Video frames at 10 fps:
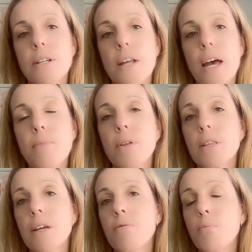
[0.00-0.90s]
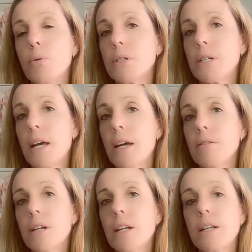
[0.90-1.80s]
name that they've put
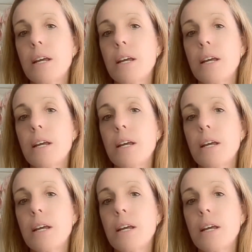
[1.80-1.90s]
down.